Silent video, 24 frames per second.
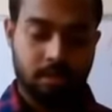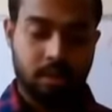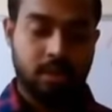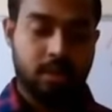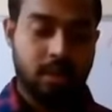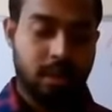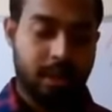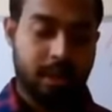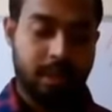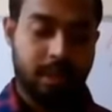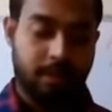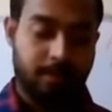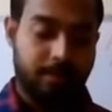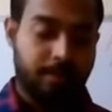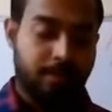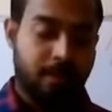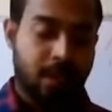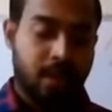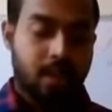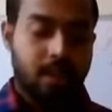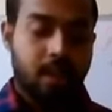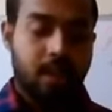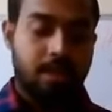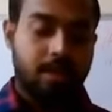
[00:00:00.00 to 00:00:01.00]
is leading.
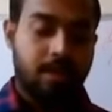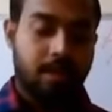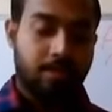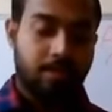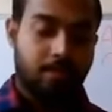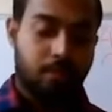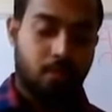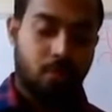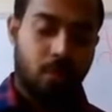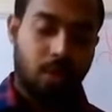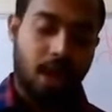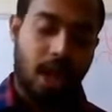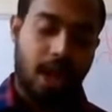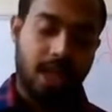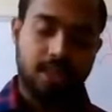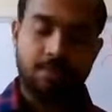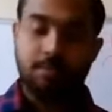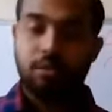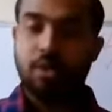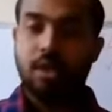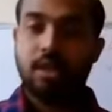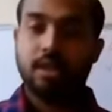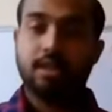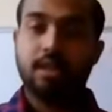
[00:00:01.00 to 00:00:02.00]
That is for rice
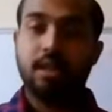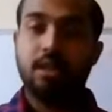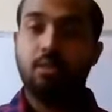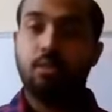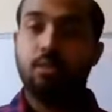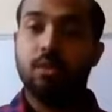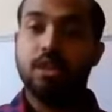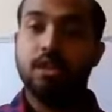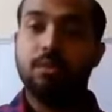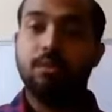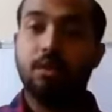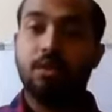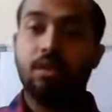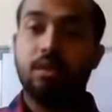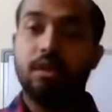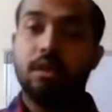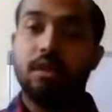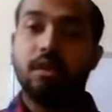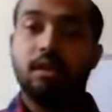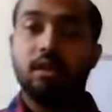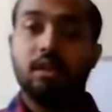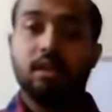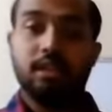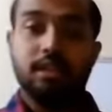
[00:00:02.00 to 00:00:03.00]
production, West Bengal
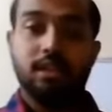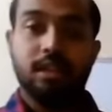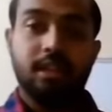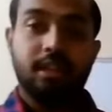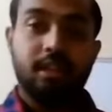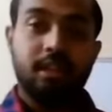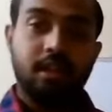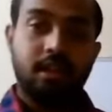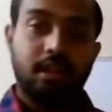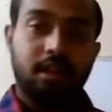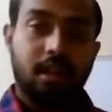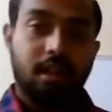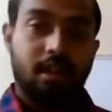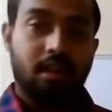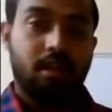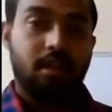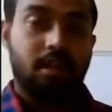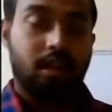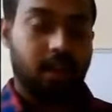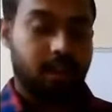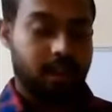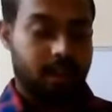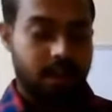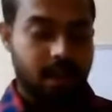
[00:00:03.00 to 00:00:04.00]
is leading
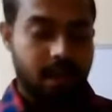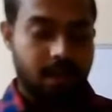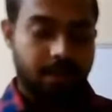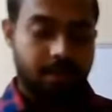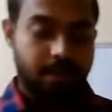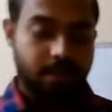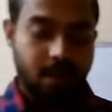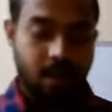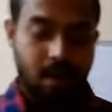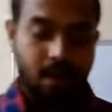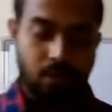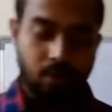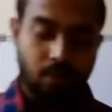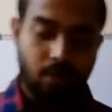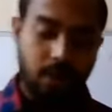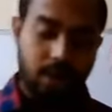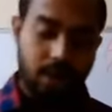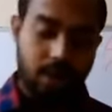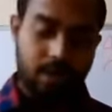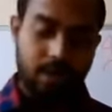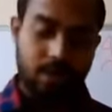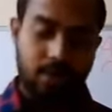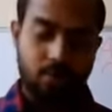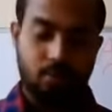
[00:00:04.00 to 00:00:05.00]
India, and
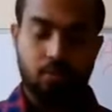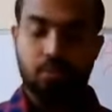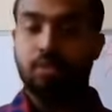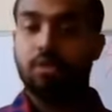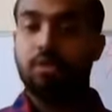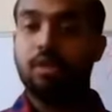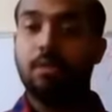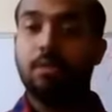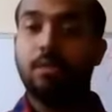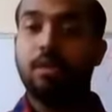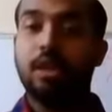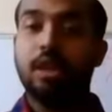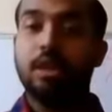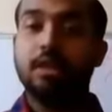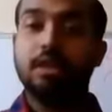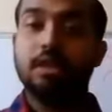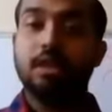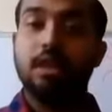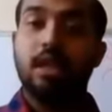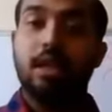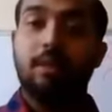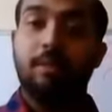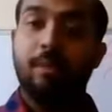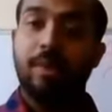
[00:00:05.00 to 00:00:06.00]
wheat, Uttar Pradesh,
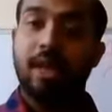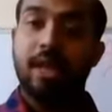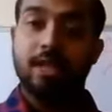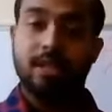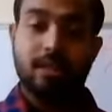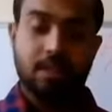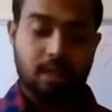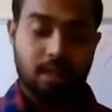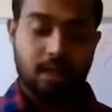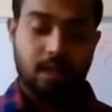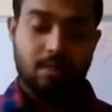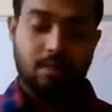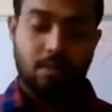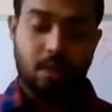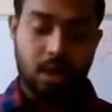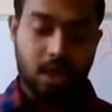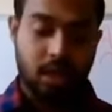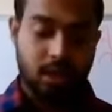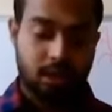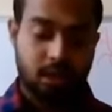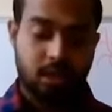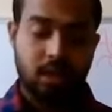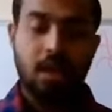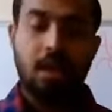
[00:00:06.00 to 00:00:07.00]
maize,
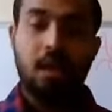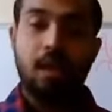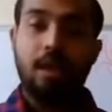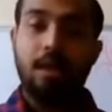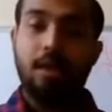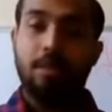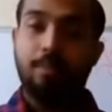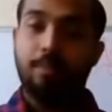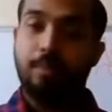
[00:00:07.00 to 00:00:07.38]
Maharashtra,